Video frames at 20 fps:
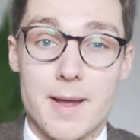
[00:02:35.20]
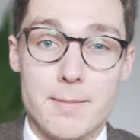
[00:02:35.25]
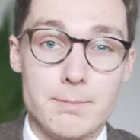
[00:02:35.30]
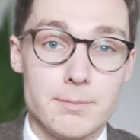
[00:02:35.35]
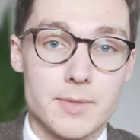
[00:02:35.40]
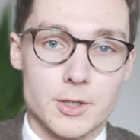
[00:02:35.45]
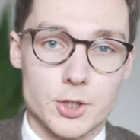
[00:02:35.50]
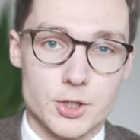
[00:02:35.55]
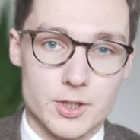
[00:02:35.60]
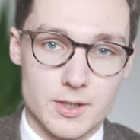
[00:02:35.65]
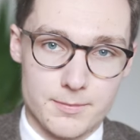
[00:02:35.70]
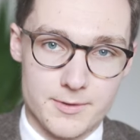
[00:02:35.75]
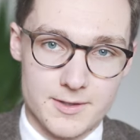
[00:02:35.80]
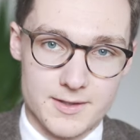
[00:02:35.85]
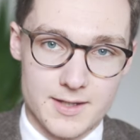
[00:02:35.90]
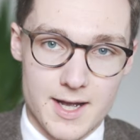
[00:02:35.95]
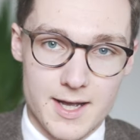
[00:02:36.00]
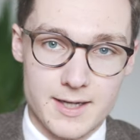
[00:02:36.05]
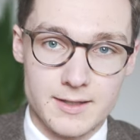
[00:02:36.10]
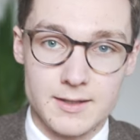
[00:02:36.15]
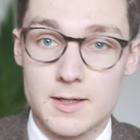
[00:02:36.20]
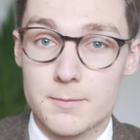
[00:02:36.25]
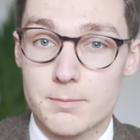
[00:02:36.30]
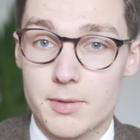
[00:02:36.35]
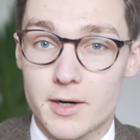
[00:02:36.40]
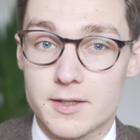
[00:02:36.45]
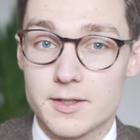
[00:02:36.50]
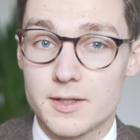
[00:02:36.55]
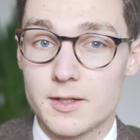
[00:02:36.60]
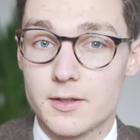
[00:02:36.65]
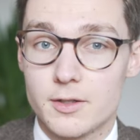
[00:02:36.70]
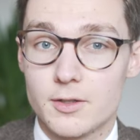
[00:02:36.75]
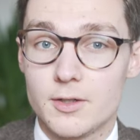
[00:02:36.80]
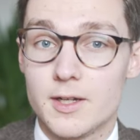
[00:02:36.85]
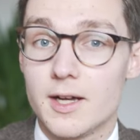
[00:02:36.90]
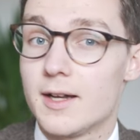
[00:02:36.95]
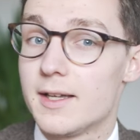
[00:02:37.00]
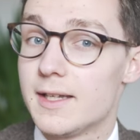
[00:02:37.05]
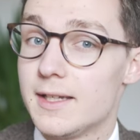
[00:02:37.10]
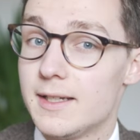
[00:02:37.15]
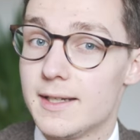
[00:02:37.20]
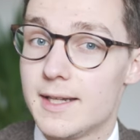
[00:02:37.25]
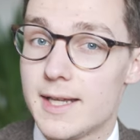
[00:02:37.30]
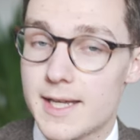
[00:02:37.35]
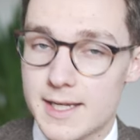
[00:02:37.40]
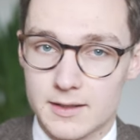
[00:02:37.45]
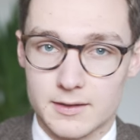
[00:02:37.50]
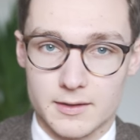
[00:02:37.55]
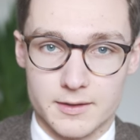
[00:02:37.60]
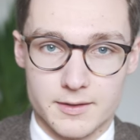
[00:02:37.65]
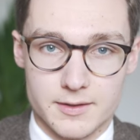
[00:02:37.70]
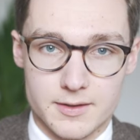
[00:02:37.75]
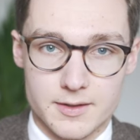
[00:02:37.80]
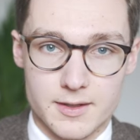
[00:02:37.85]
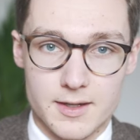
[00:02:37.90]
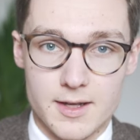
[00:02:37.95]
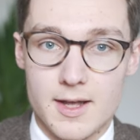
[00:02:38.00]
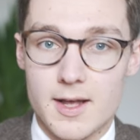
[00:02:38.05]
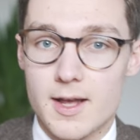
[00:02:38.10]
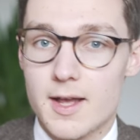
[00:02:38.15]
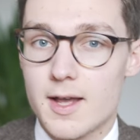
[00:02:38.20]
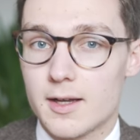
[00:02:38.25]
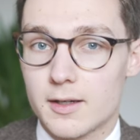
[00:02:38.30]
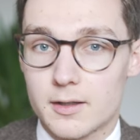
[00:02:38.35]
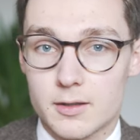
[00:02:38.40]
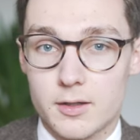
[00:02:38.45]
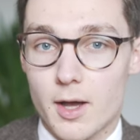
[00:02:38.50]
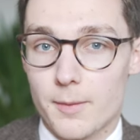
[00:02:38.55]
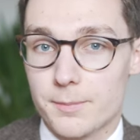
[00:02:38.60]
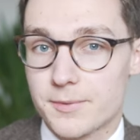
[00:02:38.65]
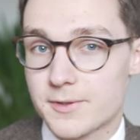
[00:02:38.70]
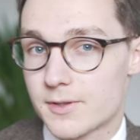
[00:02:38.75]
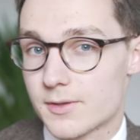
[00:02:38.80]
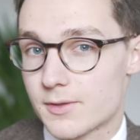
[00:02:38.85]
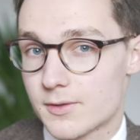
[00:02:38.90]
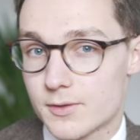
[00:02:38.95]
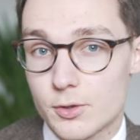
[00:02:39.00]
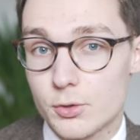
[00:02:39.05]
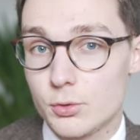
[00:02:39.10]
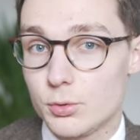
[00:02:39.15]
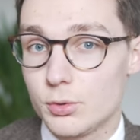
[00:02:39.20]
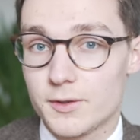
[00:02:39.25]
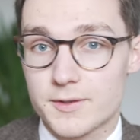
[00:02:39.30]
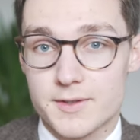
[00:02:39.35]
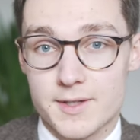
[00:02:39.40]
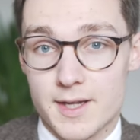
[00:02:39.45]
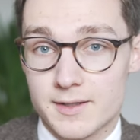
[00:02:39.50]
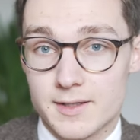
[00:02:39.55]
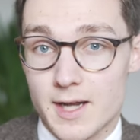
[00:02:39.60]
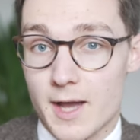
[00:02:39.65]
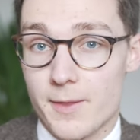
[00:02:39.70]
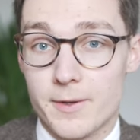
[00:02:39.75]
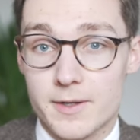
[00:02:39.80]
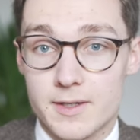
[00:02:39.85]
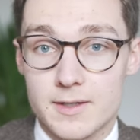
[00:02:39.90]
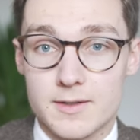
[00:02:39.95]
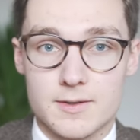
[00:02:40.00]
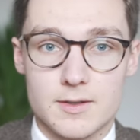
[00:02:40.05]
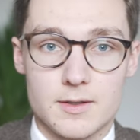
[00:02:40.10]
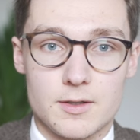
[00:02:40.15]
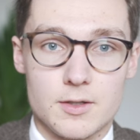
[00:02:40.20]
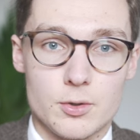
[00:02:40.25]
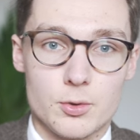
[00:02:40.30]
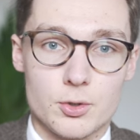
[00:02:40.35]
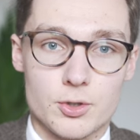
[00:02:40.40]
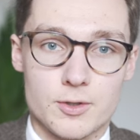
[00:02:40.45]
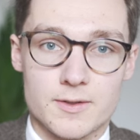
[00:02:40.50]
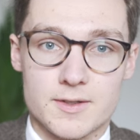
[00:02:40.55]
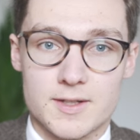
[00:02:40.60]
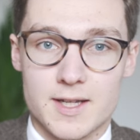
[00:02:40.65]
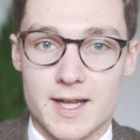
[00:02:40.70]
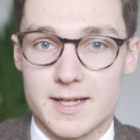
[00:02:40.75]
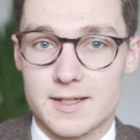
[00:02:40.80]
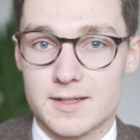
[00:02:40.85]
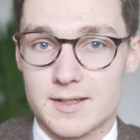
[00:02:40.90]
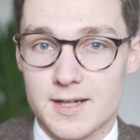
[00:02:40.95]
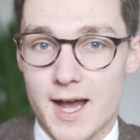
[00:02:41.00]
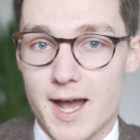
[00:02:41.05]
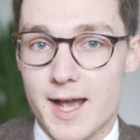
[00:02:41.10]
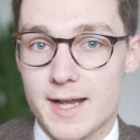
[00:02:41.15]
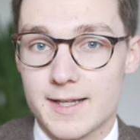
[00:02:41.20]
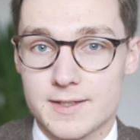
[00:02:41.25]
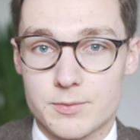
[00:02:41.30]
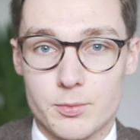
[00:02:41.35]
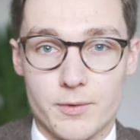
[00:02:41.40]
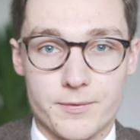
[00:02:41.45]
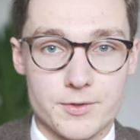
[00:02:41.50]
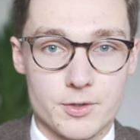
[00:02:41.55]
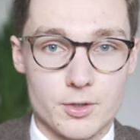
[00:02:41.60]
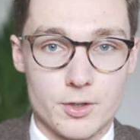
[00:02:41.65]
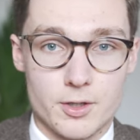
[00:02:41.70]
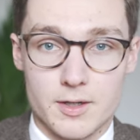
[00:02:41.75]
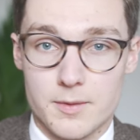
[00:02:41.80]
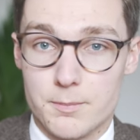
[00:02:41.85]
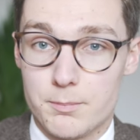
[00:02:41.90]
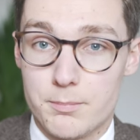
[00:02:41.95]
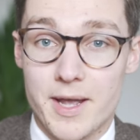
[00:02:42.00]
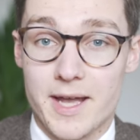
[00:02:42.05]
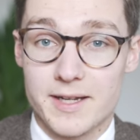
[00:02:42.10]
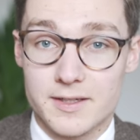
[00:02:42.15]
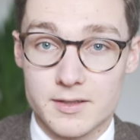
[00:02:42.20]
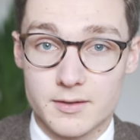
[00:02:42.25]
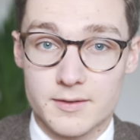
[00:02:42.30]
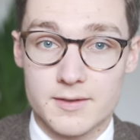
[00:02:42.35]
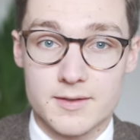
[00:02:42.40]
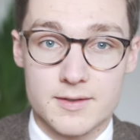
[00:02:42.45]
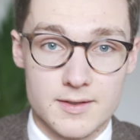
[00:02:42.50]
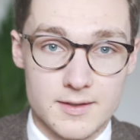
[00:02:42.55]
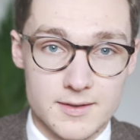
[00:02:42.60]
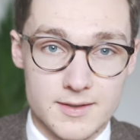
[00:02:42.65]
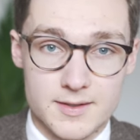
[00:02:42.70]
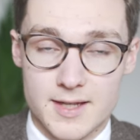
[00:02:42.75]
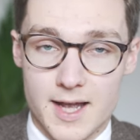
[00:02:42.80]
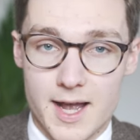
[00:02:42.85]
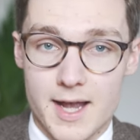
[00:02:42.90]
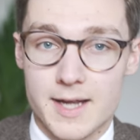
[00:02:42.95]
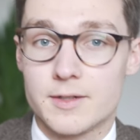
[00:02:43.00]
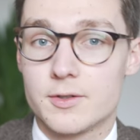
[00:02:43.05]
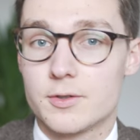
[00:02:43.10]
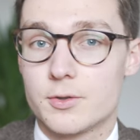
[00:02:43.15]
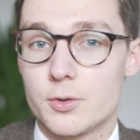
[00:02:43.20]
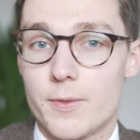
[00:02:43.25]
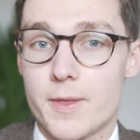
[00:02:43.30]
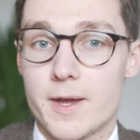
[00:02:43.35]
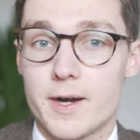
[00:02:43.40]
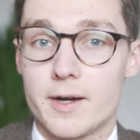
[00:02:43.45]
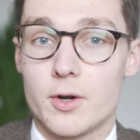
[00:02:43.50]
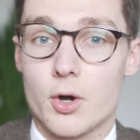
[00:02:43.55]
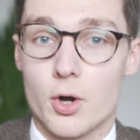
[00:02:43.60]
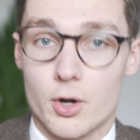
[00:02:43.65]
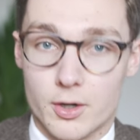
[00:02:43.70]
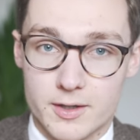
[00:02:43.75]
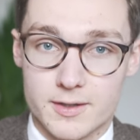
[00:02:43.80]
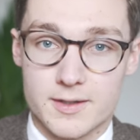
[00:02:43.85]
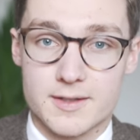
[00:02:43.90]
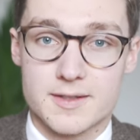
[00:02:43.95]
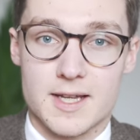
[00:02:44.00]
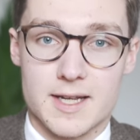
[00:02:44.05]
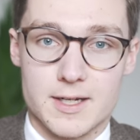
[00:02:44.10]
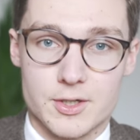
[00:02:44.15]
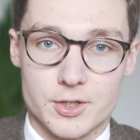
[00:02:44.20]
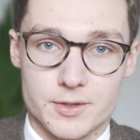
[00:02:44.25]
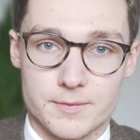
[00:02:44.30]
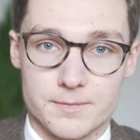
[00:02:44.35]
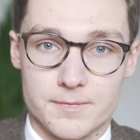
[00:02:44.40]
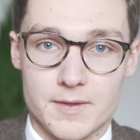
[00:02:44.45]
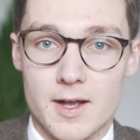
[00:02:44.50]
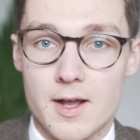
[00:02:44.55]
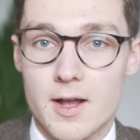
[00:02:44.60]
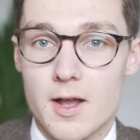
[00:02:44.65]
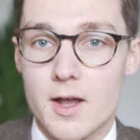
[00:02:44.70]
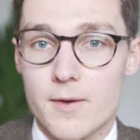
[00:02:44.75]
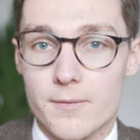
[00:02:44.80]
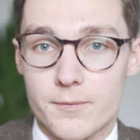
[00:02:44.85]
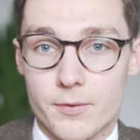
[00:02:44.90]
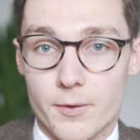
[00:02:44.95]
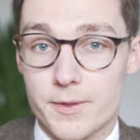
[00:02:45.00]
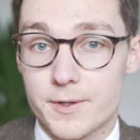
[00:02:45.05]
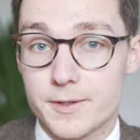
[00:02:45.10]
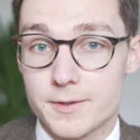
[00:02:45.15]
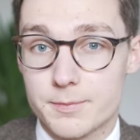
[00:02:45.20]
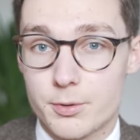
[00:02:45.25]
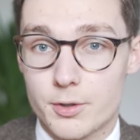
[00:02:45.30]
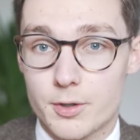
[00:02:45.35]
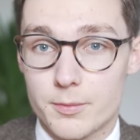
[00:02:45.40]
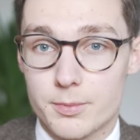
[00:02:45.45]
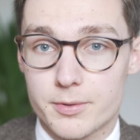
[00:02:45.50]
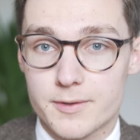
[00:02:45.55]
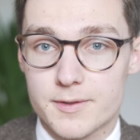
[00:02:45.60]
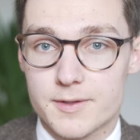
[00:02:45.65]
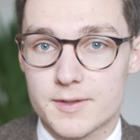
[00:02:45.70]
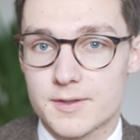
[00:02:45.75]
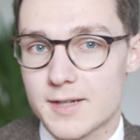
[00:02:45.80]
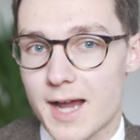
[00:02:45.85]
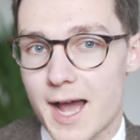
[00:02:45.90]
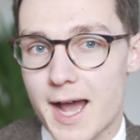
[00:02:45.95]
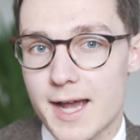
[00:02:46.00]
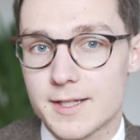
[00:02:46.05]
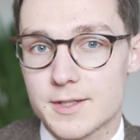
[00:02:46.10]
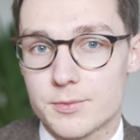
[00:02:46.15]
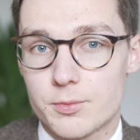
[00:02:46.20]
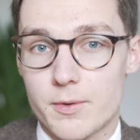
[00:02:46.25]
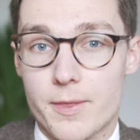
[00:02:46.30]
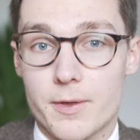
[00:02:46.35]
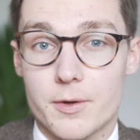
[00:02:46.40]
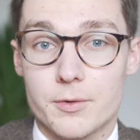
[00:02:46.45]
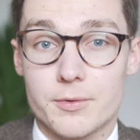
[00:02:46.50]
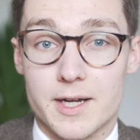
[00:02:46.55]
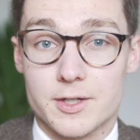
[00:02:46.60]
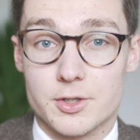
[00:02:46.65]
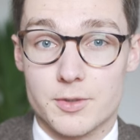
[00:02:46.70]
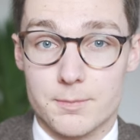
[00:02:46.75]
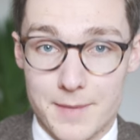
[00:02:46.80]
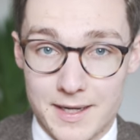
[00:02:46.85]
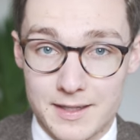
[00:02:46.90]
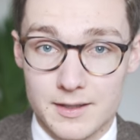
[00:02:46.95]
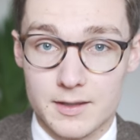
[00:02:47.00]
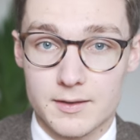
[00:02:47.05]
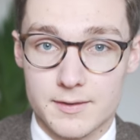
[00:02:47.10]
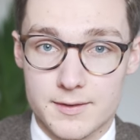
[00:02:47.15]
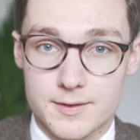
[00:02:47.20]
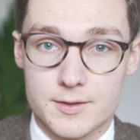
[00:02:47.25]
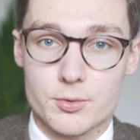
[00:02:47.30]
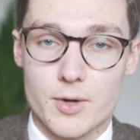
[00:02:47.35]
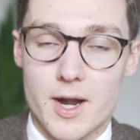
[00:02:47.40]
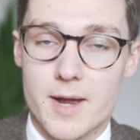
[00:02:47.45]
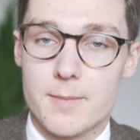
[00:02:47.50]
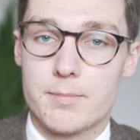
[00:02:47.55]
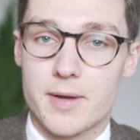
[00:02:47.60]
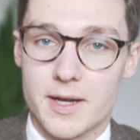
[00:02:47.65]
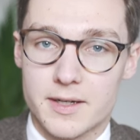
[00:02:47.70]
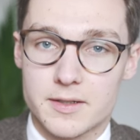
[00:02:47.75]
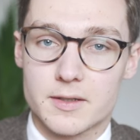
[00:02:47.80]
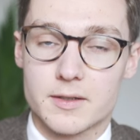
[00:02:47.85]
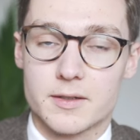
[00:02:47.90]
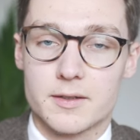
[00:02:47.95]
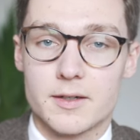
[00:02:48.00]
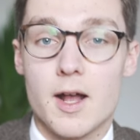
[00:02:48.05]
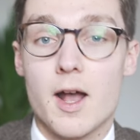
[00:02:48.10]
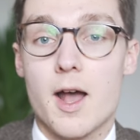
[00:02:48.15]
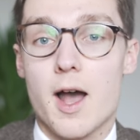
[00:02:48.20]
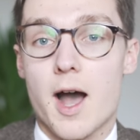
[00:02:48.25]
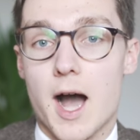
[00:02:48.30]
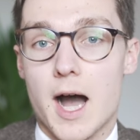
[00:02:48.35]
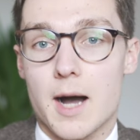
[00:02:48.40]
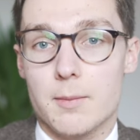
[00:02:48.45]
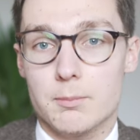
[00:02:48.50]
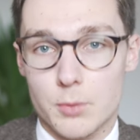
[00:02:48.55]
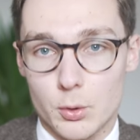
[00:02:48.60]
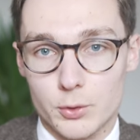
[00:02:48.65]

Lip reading: membership sign, in particular in England. Clubs, schools, and other institutions had ties with certain patterns assigned to their organization. For this purpose, ties with a regimental stripe pattern are